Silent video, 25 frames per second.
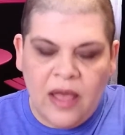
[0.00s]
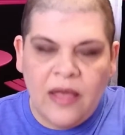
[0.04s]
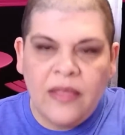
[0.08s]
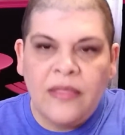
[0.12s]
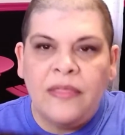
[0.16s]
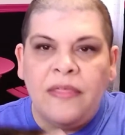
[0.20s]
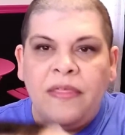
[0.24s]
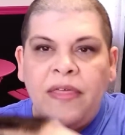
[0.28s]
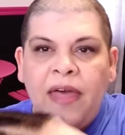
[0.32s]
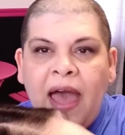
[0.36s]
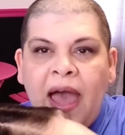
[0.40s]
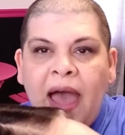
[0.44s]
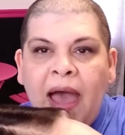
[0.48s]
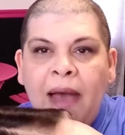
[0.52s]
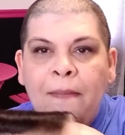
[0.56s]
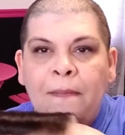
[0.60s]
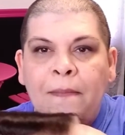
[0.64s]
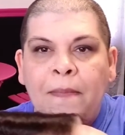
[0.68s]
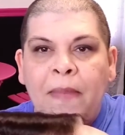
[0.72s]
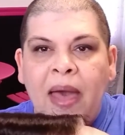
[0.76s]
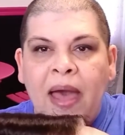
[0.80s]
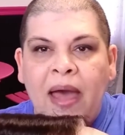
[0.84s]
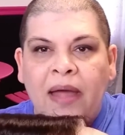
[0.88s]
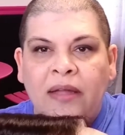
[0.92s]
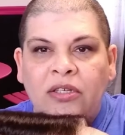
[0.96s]
That
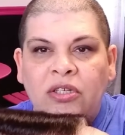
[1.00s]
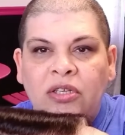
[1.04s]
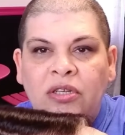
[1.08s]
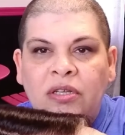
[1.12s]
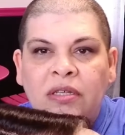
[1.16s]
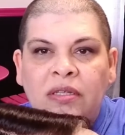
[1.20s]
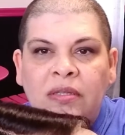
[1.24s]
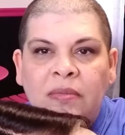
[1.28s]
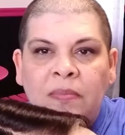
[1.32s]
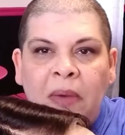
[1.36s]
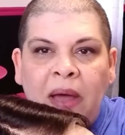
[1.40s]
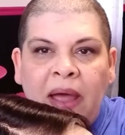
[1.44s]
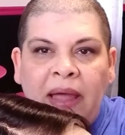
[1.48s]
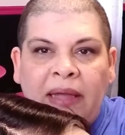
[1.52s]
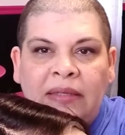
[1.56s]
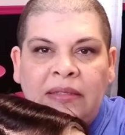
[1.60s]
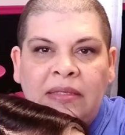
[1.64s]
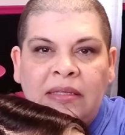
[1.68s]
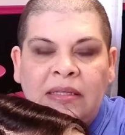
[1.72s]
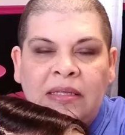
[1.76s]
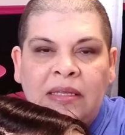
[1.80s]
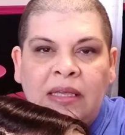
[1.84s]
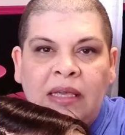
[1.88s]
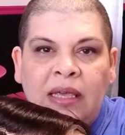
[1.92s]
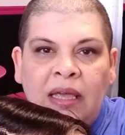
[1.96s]
matches my
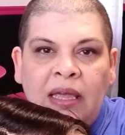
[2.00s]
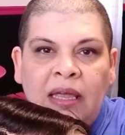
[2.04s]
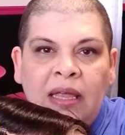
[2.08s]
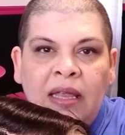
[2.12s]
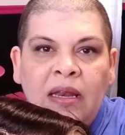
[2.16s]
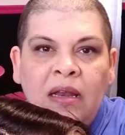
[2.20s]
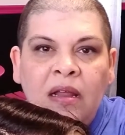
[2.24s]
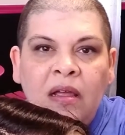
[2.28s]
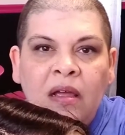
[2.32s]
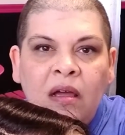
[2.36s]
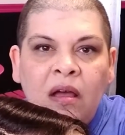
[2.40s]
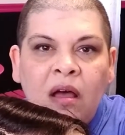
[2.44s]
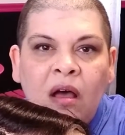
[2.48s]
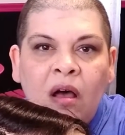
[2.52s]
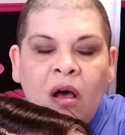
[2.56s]
skin